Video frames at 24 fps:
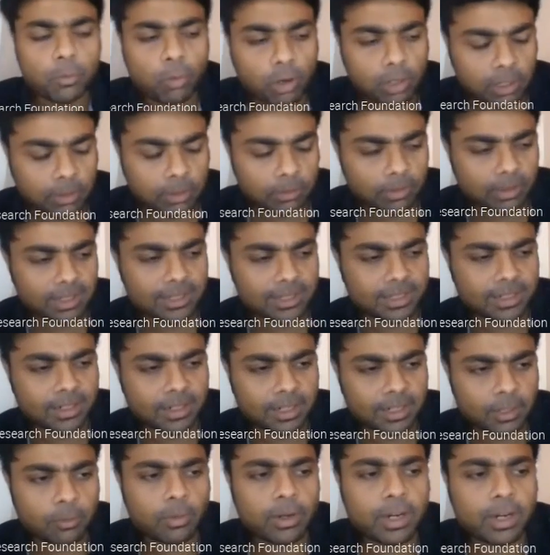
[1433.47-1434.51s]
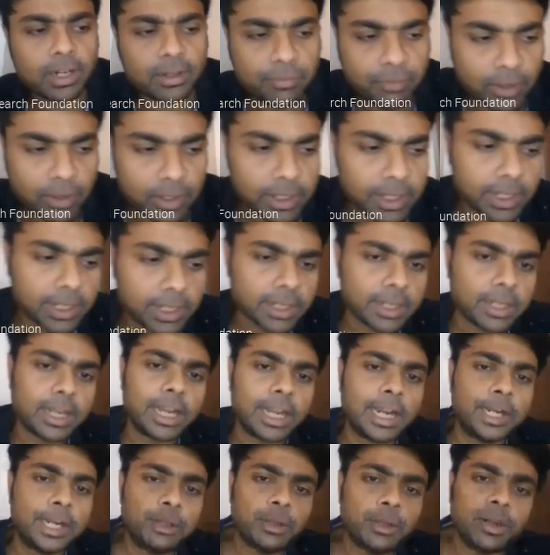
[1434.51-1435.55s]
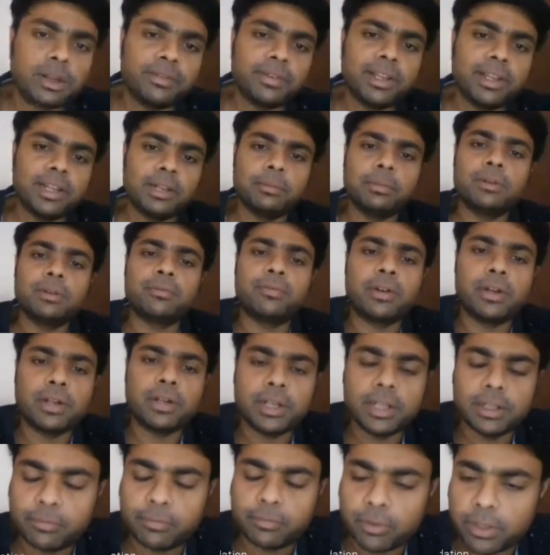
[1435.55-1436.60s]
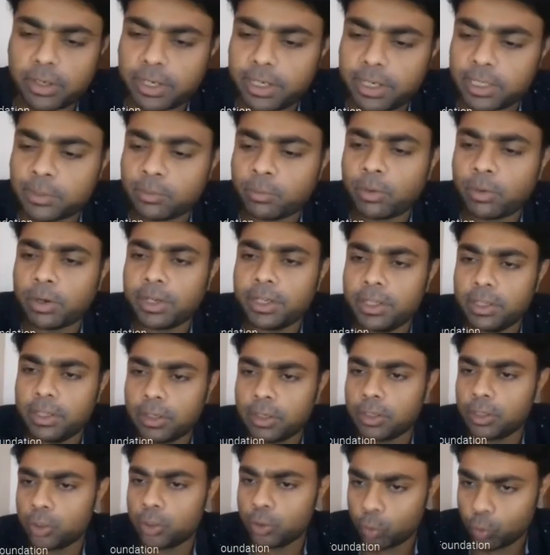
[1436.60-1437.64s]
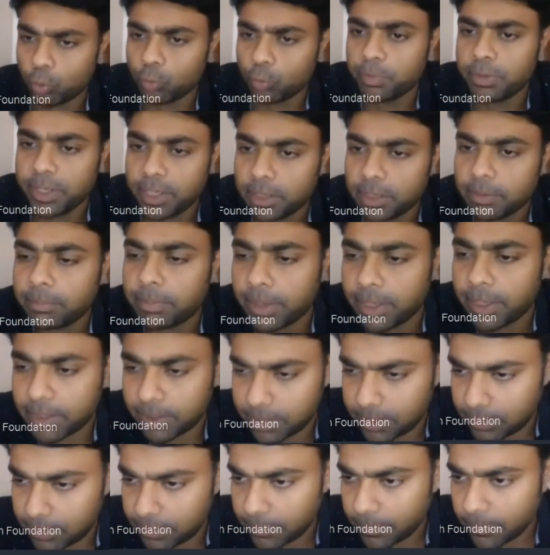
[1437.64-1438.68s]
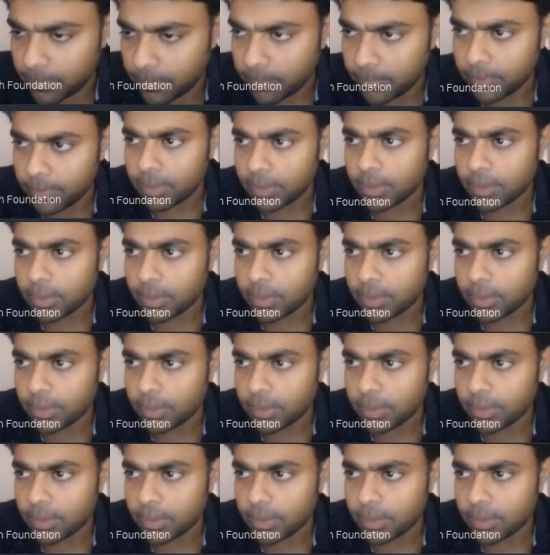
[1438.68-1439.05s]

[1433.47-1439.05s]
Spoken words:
whatever is the required funding and your available funding for the next 1 year should be in place.